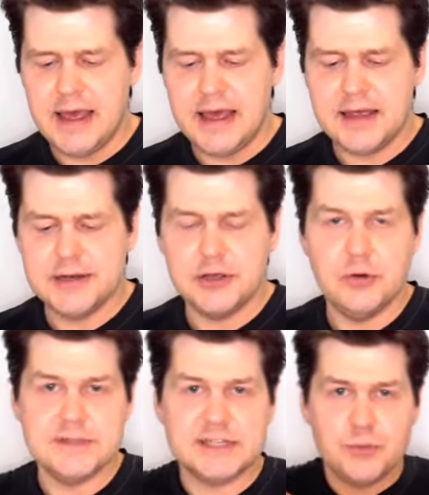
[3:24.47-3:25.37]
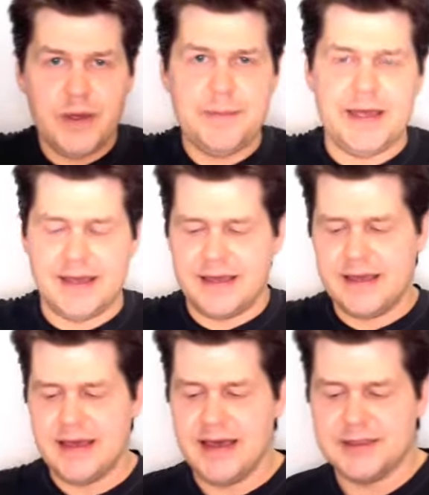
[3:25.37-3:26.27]
and go swimming
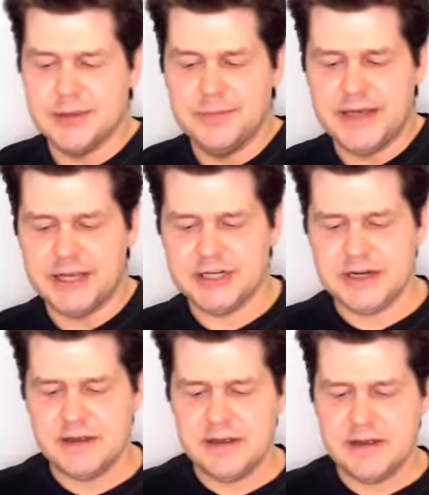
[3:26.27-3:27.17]
at the beach.